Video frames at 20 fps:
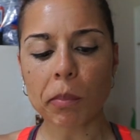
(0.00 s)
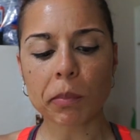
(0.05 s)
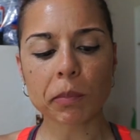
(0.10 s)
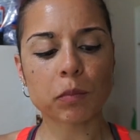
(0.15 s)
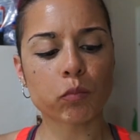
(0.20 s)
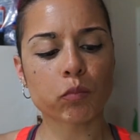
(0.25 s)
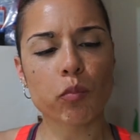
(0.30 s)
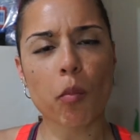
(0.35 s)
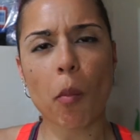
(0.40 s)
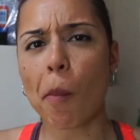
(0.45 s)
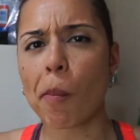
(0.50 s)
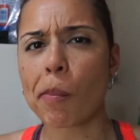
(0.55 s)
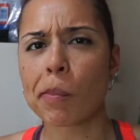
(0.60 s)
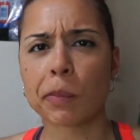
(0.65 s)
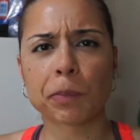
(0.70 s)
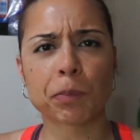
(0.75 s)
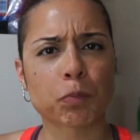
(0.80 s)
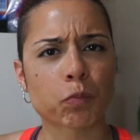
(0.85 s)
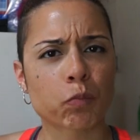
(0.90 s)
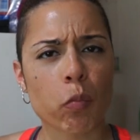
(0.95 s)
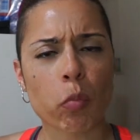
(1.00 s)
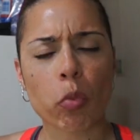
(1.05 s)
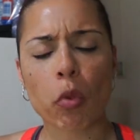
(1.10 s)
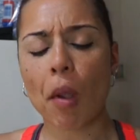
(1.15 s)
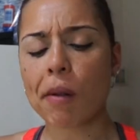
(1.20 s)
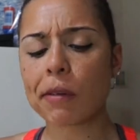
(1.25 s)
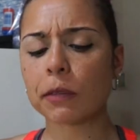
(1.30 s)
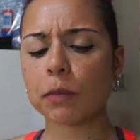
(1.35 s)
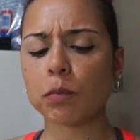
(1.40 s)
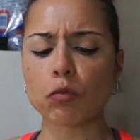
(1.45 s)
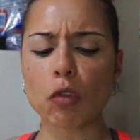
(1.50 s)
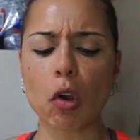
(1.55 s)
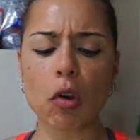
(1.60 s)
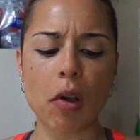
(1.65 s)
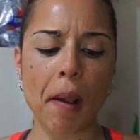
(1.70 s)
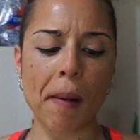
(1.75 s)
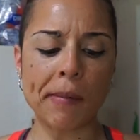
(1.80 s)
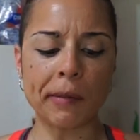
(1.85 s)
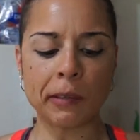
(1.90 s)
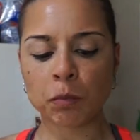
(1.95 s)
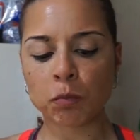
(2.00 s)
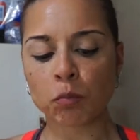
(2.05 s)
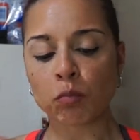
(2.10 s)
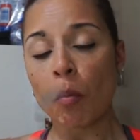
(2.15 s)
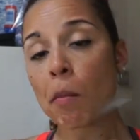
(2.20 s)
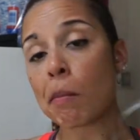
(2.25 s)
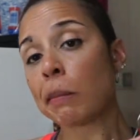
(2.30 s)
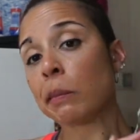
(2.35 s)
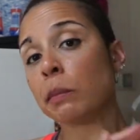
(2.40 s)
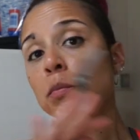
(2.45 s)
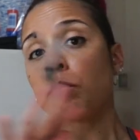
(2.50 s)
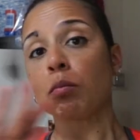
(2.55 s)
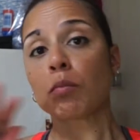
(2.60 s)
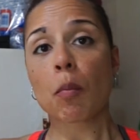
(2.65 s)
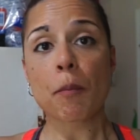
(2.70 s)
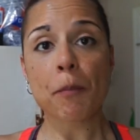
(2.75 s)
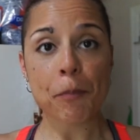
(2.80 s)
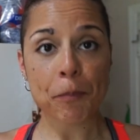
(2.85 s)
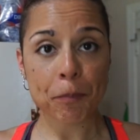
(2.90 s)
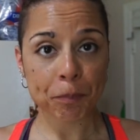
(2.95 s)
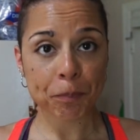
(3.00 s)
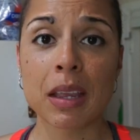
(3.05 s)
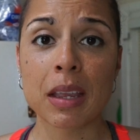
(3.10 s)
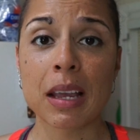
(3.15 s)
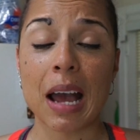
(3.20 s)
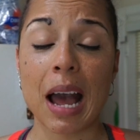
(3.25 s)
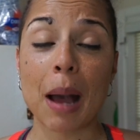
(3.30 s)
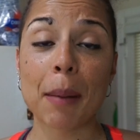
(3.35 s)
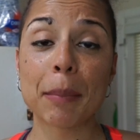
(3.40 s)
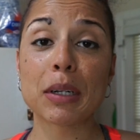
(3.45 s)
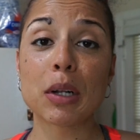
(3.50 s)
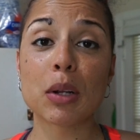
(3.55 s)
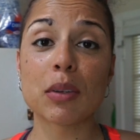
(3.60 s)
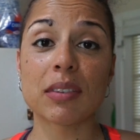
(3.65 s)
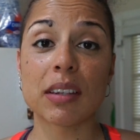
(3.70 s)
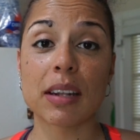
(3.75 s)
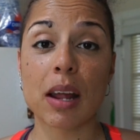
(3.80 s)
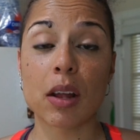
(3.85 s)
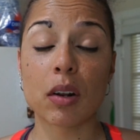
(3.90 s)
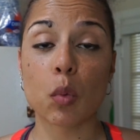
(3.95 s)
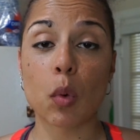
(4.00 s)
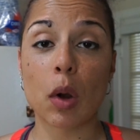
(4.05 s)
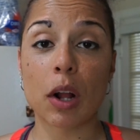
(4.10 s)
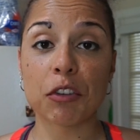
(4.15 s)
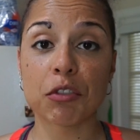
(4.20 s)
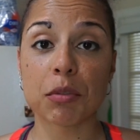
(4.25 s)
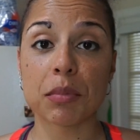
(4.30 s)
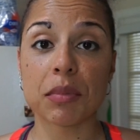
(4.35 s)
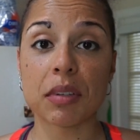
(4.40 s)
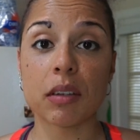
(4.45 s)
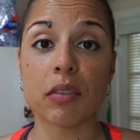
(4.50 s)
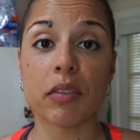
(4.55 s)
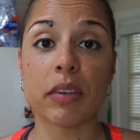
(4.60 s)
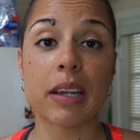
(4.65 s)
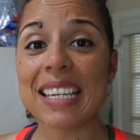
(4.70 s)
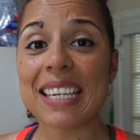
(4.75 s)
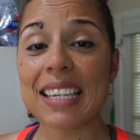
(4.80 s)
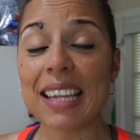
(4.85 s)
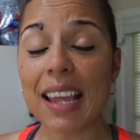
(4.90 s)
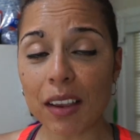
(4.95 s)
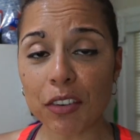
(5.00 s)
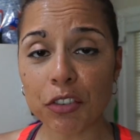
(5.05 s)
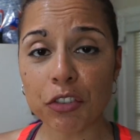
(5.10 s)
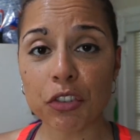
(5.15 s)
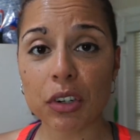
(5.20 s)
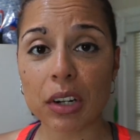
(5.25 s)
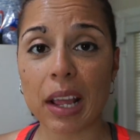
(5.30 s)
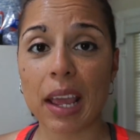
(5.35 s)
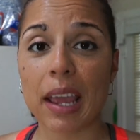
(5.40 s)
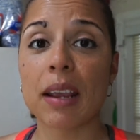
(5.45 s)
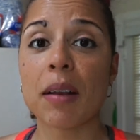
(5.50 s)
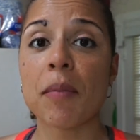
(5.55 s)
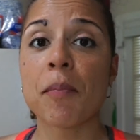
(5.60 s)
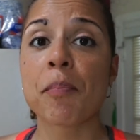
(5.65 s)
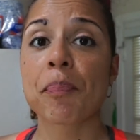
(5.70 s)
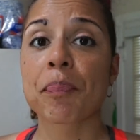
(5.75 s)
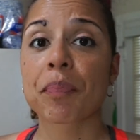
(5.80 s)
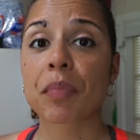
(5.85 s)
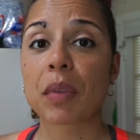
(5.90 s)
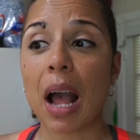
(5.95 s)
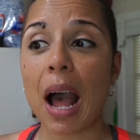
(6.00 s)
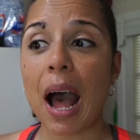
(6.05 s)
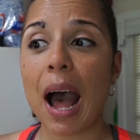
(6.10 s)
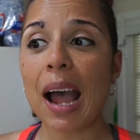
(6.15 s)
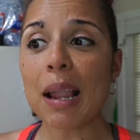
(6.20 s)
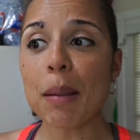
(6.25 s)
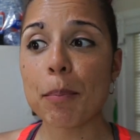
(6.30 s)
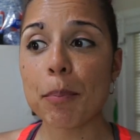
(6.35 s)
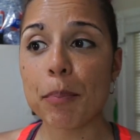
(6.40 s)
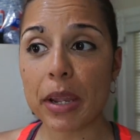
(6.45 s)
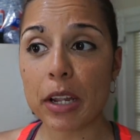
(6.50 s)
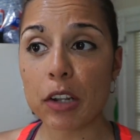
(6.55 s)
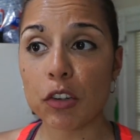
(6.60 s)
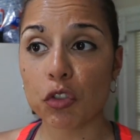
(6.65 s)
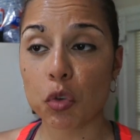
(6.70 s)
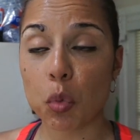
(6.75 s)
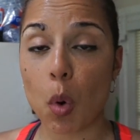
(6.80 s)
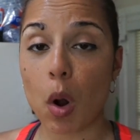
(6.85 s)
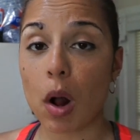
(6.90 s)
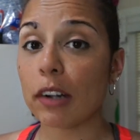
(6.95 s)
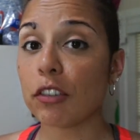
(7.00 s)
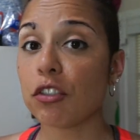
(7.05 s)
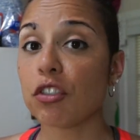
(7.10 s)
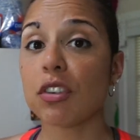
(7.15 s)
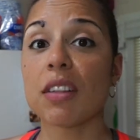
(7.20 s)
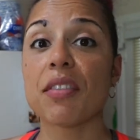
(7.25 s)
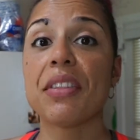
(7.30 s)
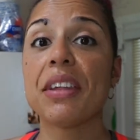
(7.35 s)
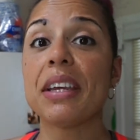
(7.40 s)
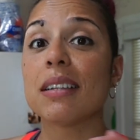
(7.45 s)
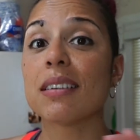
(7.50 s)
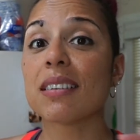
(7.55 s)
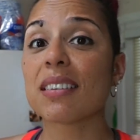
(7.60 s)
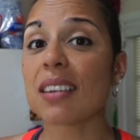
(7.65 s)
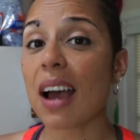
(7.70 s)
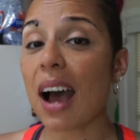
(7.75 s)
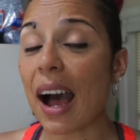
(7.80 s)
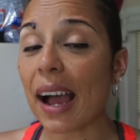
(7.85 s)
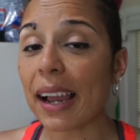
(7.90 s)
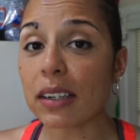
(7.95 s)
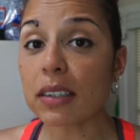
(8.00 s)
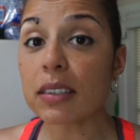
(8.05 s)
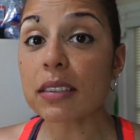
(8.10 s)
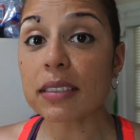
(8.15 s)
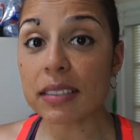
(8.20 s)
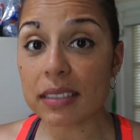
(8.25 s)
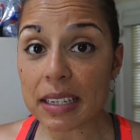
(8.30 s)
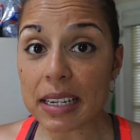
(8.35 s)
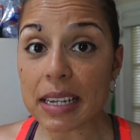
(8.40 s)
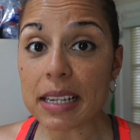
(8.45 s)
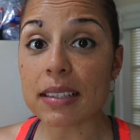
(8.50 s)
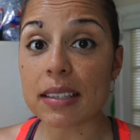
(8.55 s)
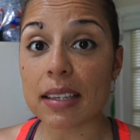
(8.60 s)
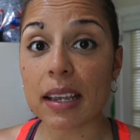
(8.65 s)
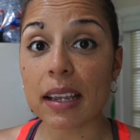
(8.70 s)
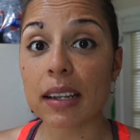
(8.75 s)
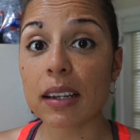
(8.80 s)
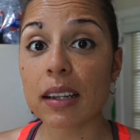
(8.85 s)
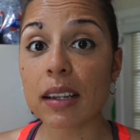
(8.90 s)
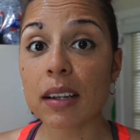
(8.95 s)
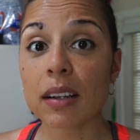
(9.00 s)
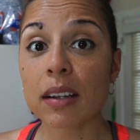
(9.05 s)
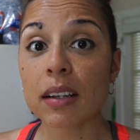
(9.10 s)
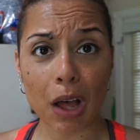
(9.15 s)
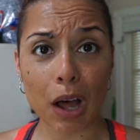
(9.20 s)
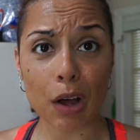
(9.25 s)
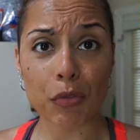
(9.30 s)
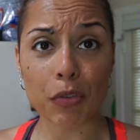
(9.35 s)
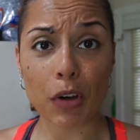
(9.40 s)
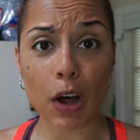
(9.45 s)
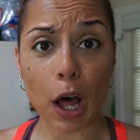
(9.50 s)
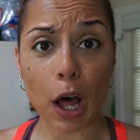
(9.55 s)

Okay. I'm gonna go sit down and watch some TV. Yesterday, I binge watched the entire season of